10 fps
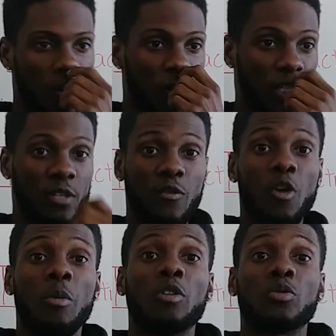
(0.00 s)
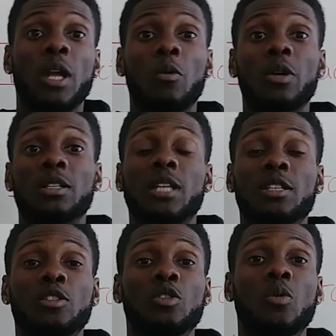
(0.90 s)
First and foremost, what I want to say
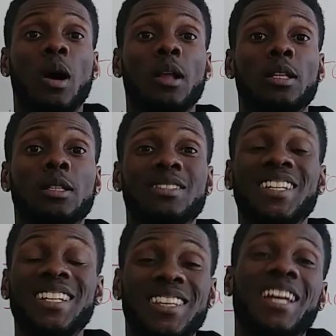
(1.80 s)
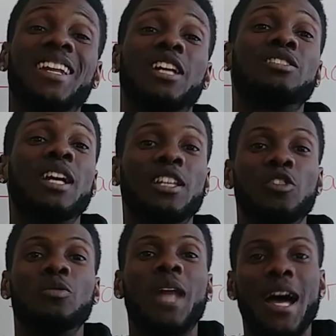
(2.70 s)
to you all is anything that they're telling
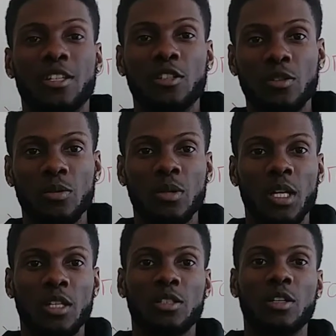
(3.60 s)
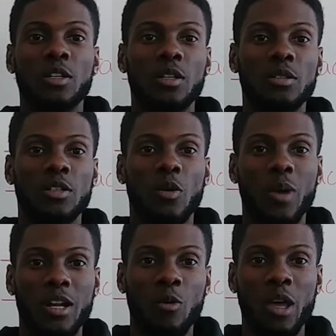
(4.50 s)
you not to do, to
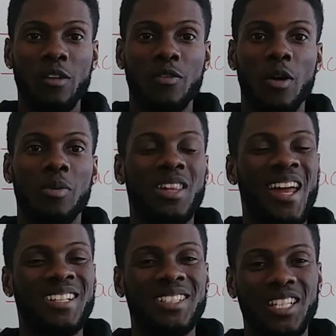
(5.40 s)
run away from, or that is